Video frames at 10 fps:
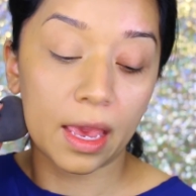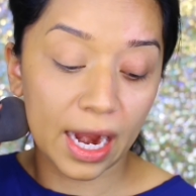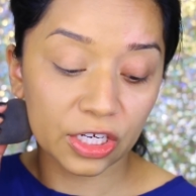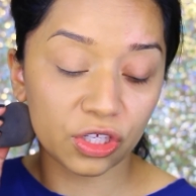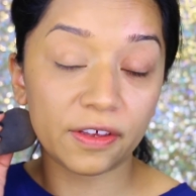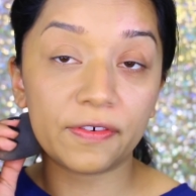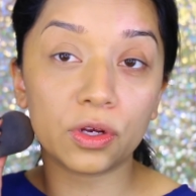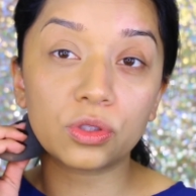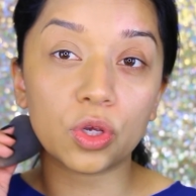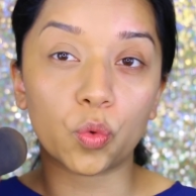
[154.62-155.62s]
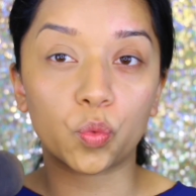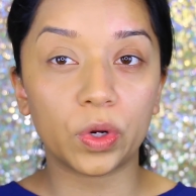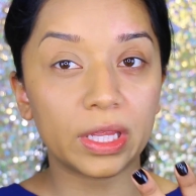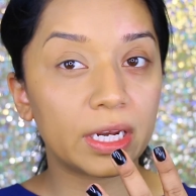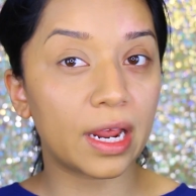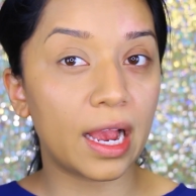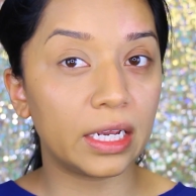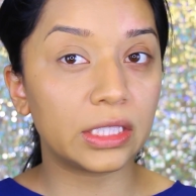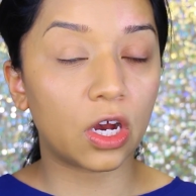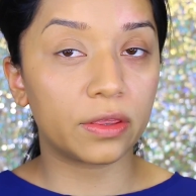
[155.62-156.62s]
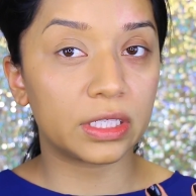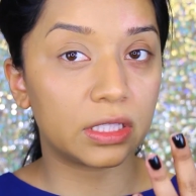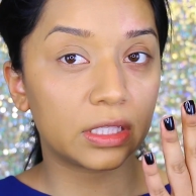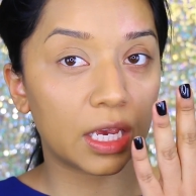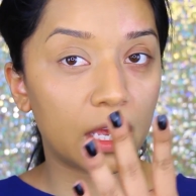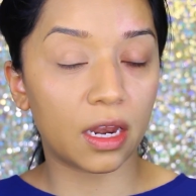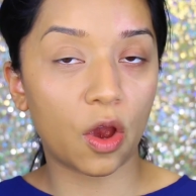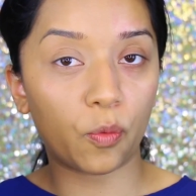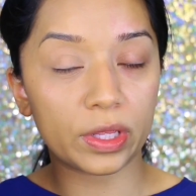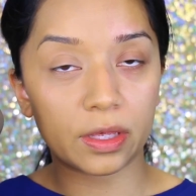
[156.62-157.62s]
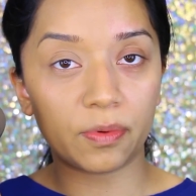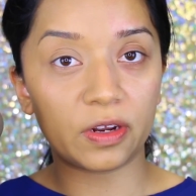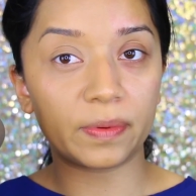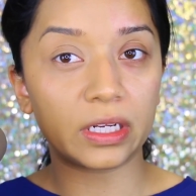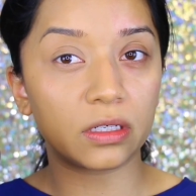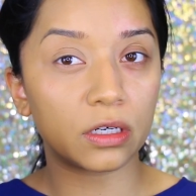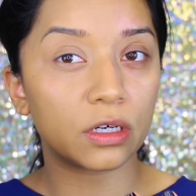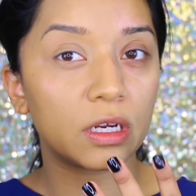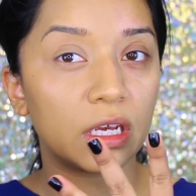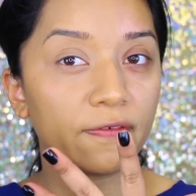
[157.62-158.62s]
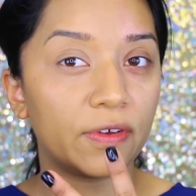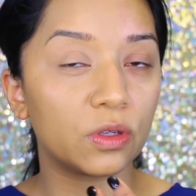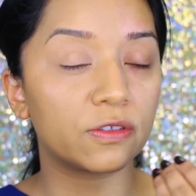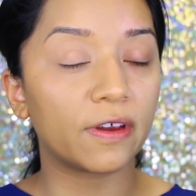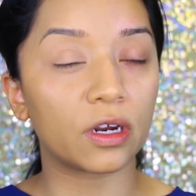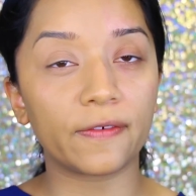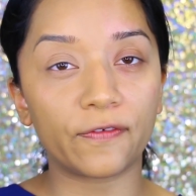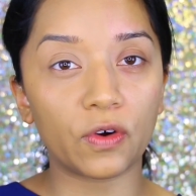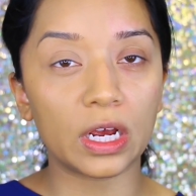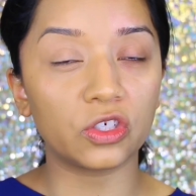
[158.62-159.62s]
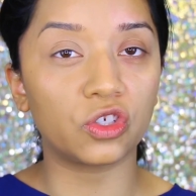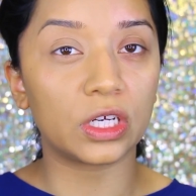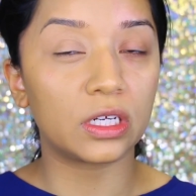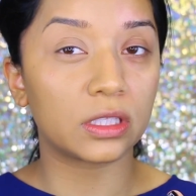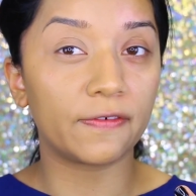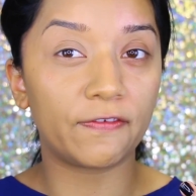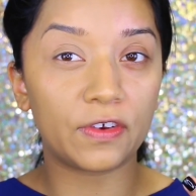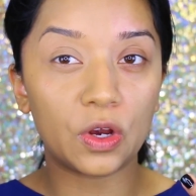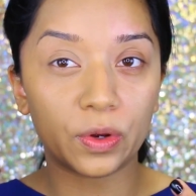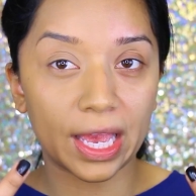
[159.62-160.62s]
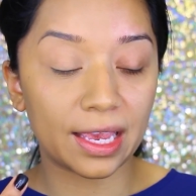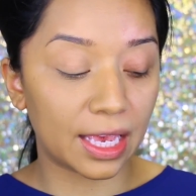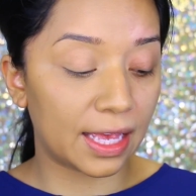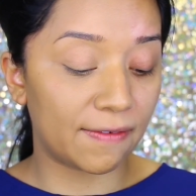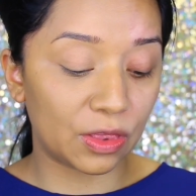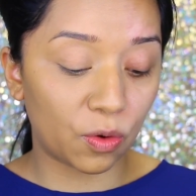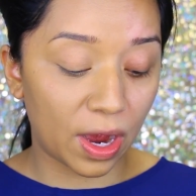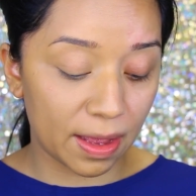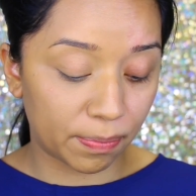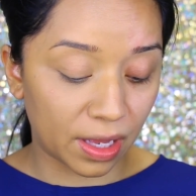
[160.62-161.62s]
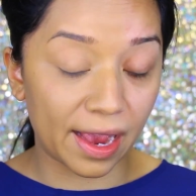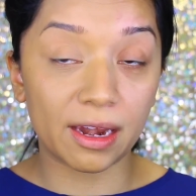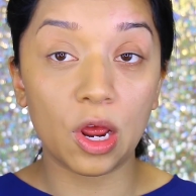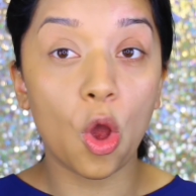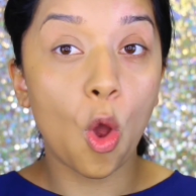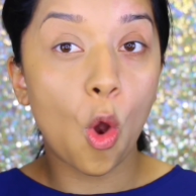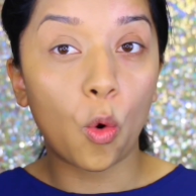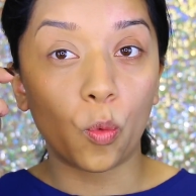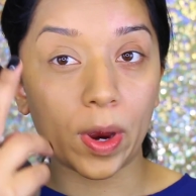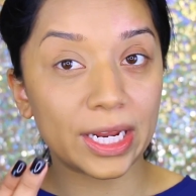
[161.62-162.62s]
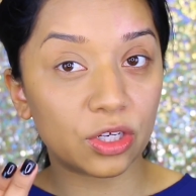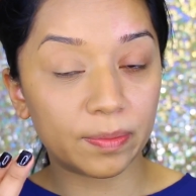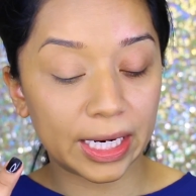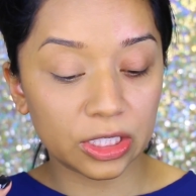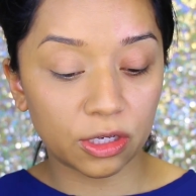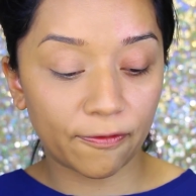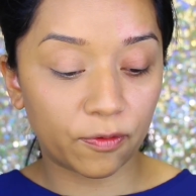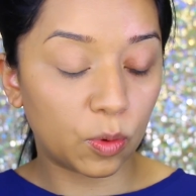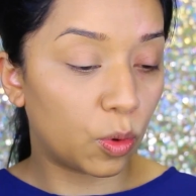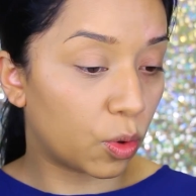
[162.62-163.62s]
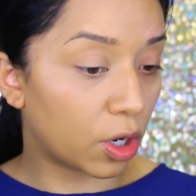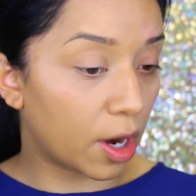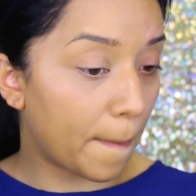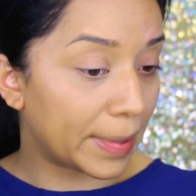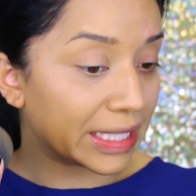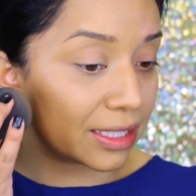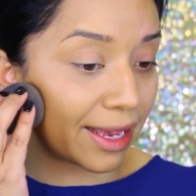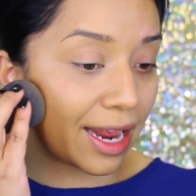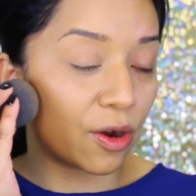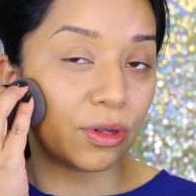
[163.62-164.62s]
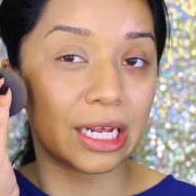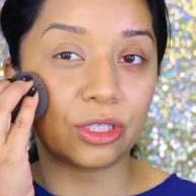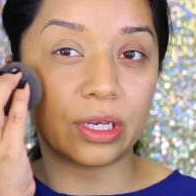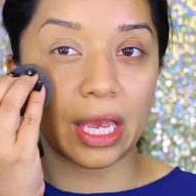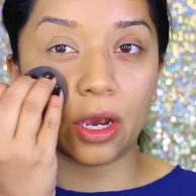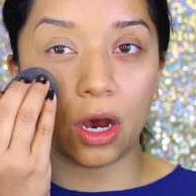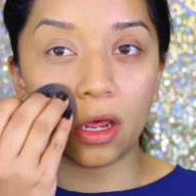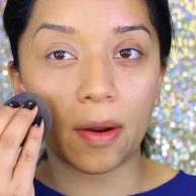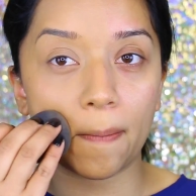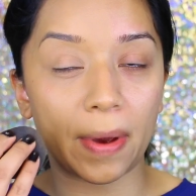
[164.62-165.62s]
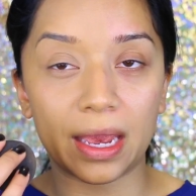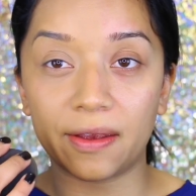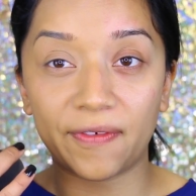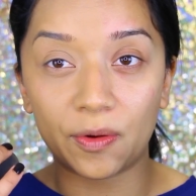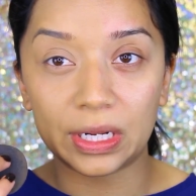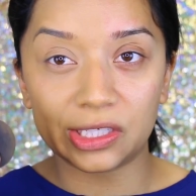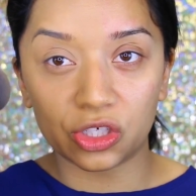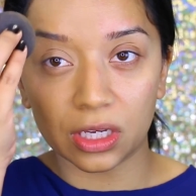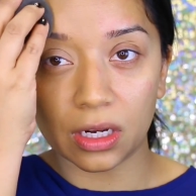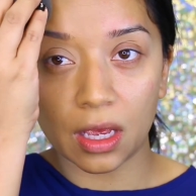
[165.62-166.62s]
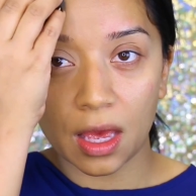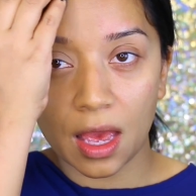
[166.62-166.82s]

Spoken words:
It actually feels really nice on the skin with the beauty blender. It feels very fresh. It doesn't feel cakey, even though I applied way too much for my skin. I don't like to cake on my foundation.